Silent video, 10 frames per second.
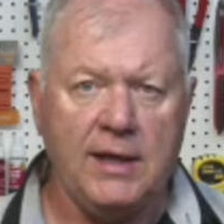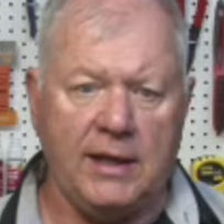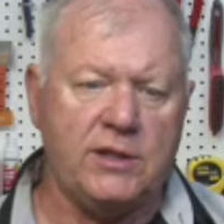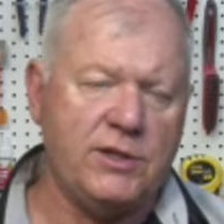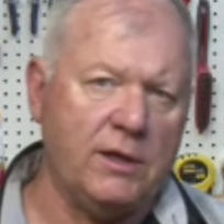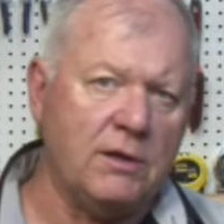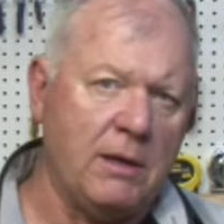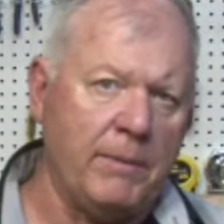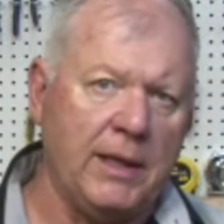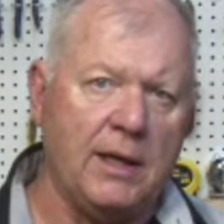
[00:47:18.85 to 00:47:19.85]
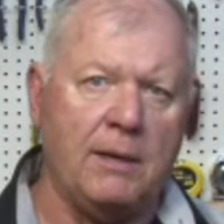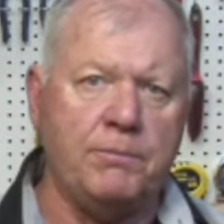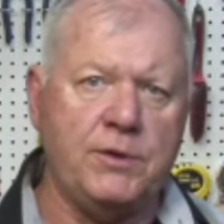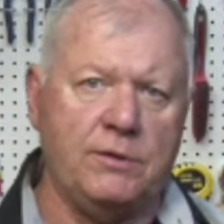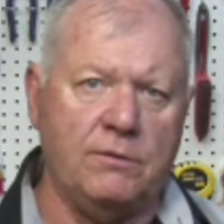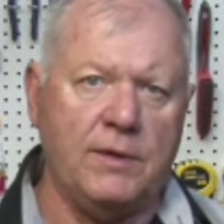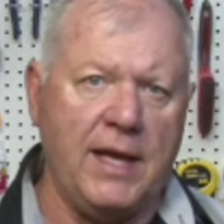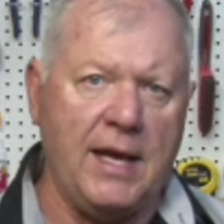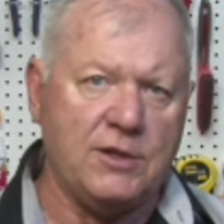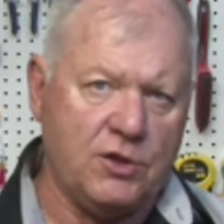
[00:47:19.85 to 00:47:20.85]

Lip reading: it's still coming up to that